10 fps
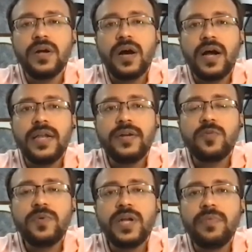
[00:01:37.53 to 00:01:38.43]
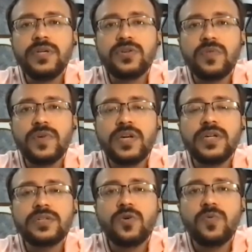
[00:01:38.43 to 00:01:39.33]
I need to be doubly sure whether it
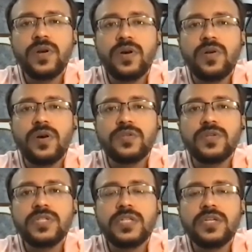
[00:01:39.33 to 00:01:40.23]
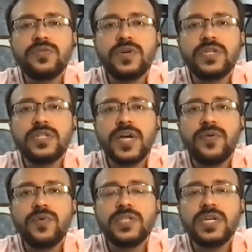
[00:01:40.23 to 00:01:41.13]
is COVID or not. So in such situations, I would
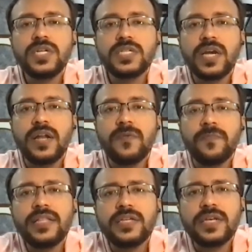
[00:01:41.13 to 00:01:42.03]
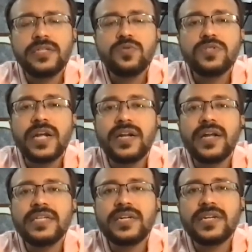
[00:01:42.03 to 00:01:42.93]
do a CT scan. There is no
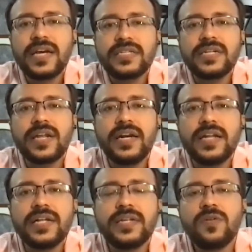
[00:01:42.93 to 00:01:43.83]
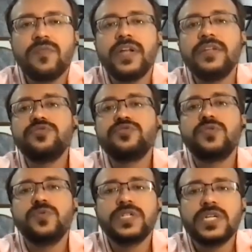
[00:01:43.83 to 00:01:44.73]
standardized international criteria that when you should
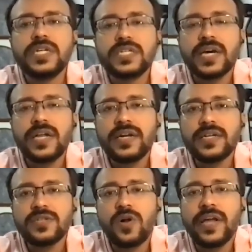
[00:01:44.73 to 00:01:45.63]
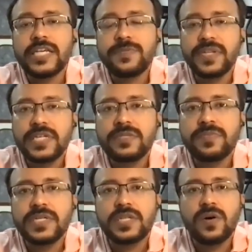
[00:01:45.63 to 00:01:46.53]
do a CT scan. It is all experience
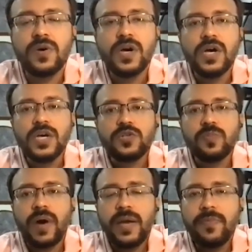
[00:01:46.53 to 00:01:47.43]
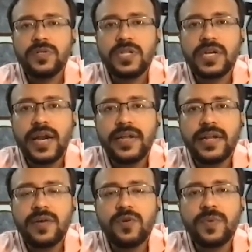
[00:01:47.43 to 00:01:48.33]
based now. So my personal criteria
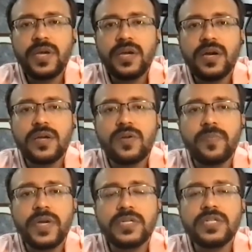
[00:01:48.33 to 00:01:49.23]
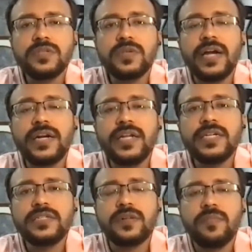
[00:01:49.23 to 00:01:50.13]
would be, patients at
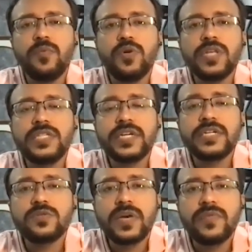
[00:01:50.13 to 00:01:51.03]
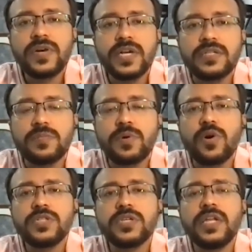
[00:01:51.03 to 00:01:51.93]
least more than 6 to 7 days,
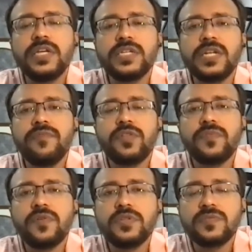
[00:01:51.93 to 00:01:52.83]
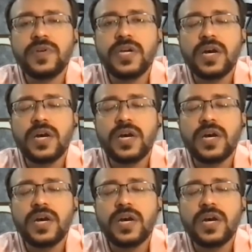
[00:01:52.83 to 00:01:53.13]
because initially for the first week,